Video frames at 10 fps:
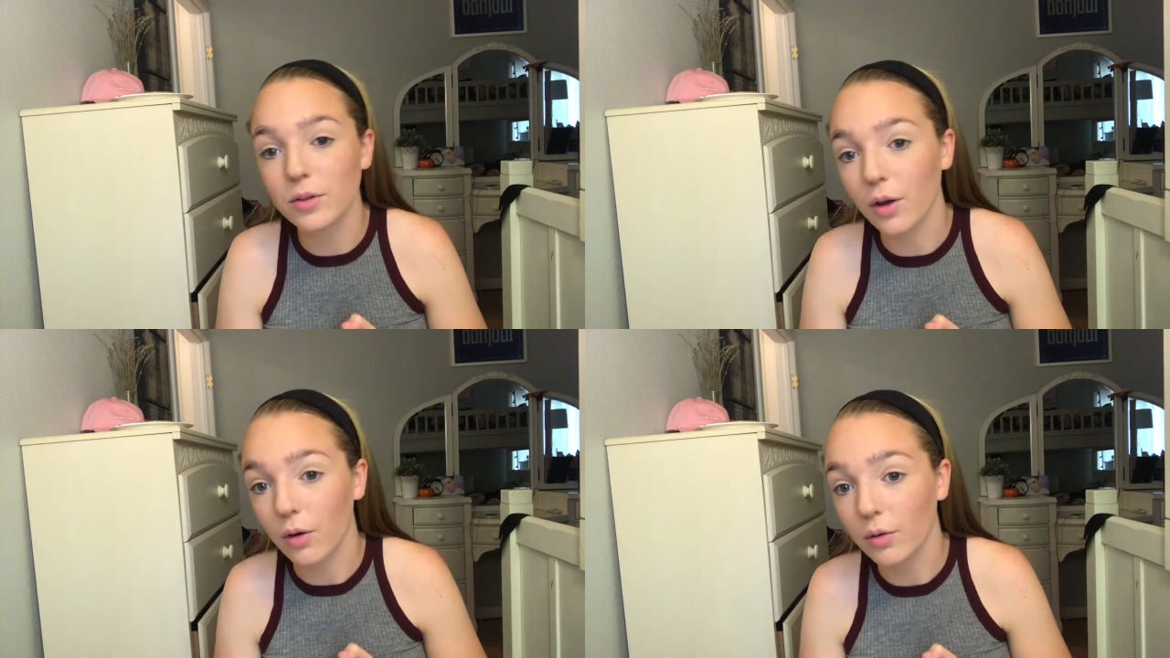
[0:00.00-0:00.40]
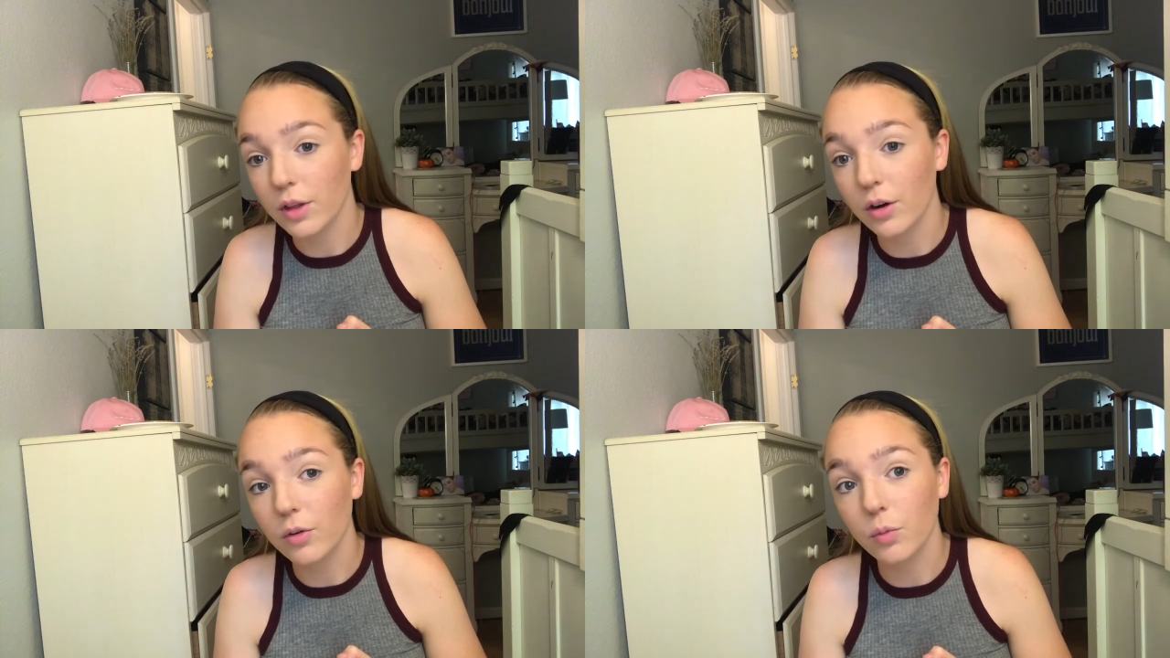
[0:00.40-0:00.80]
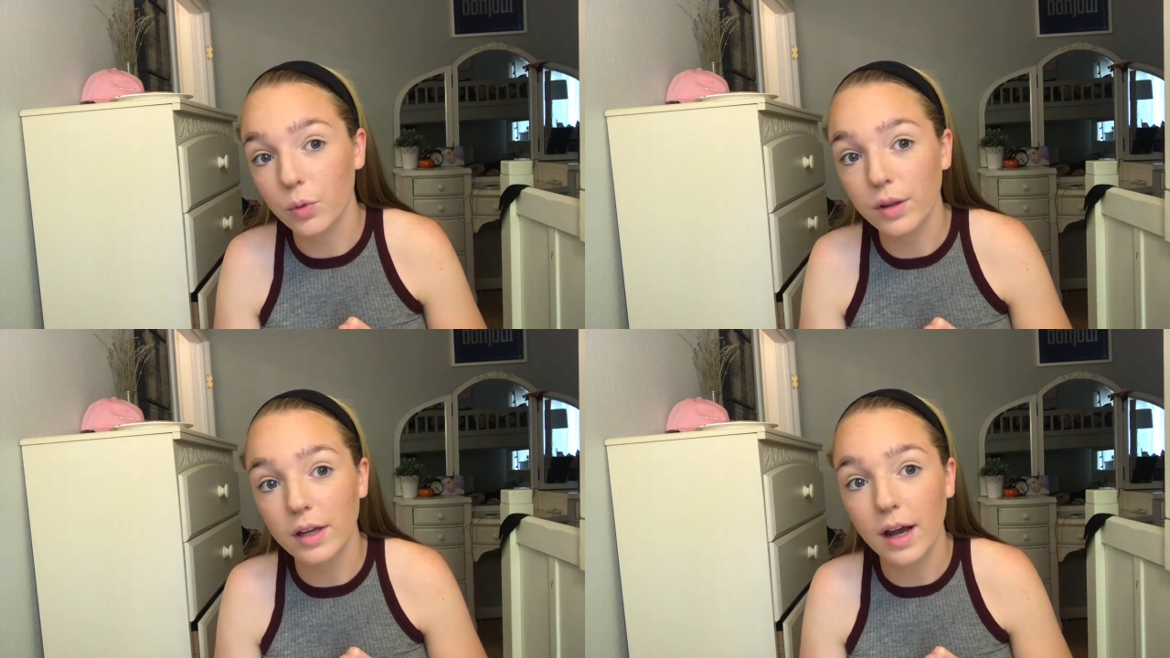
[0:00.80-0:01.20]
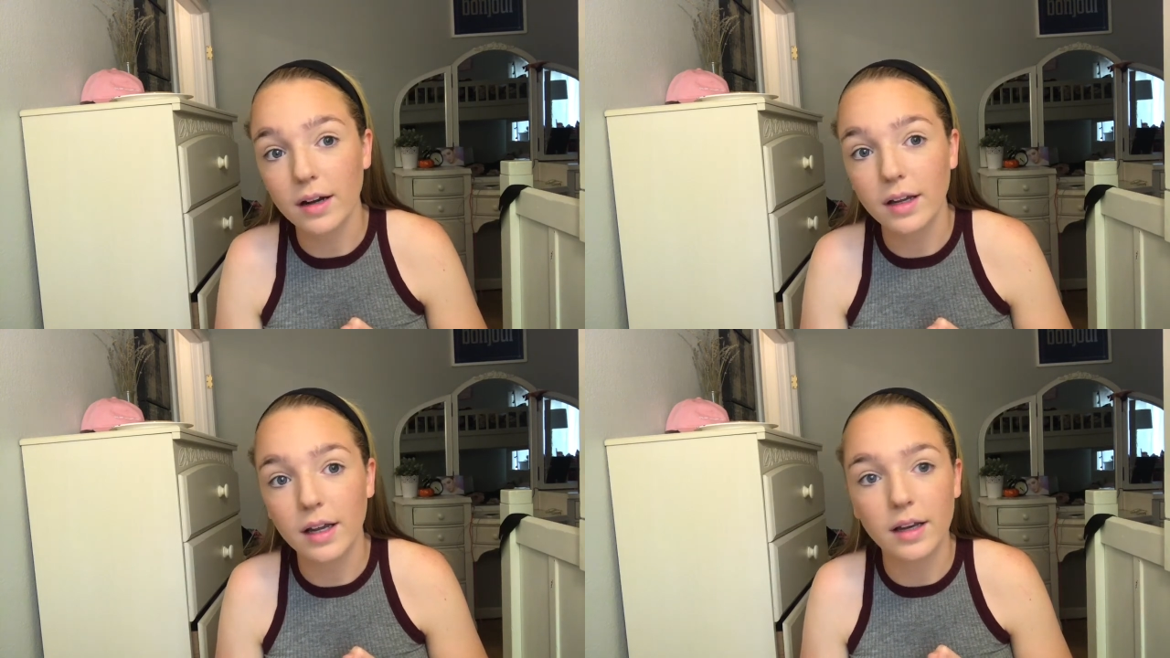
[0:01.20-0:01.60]
so they're really out
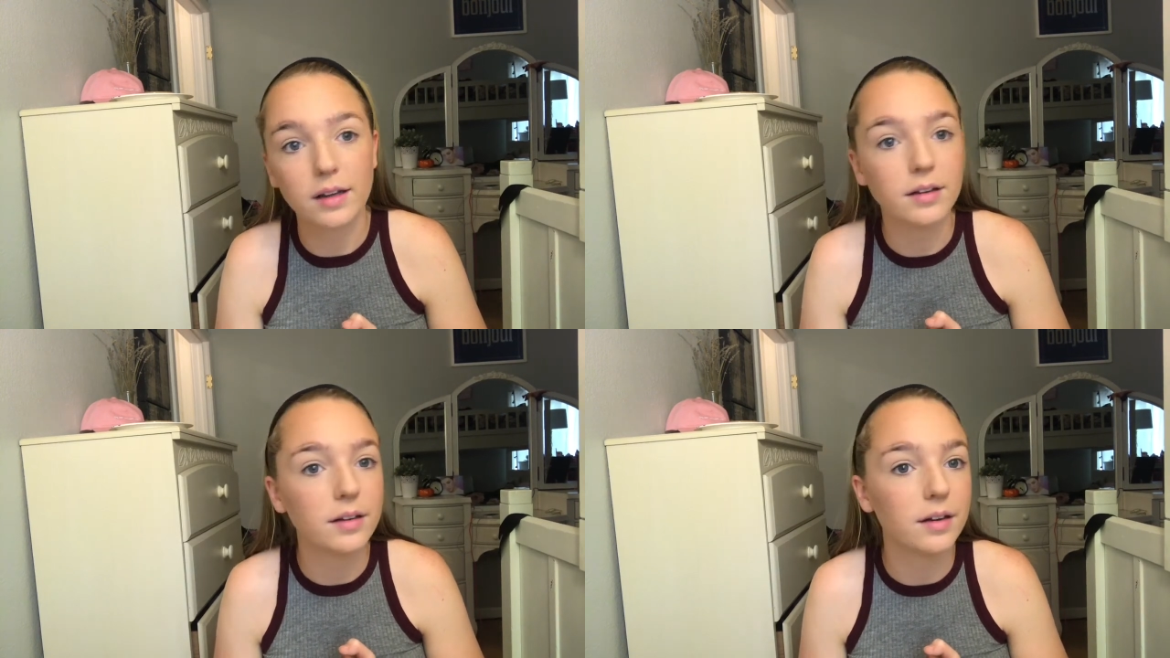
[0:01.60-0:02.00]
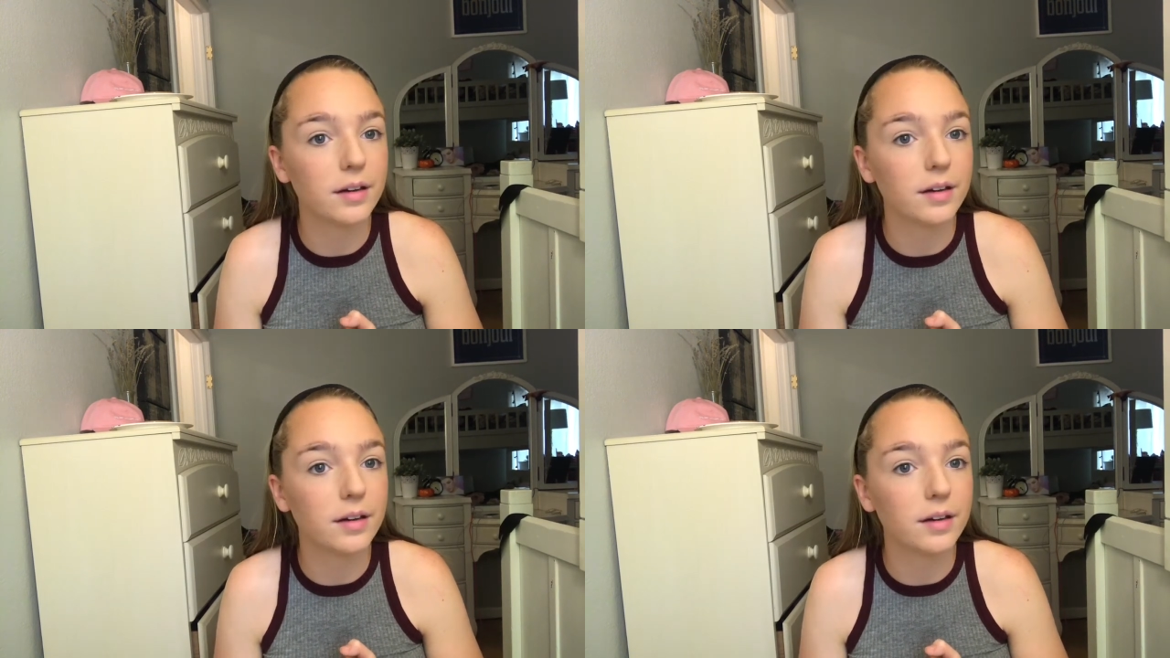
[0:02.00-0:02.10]
of hand.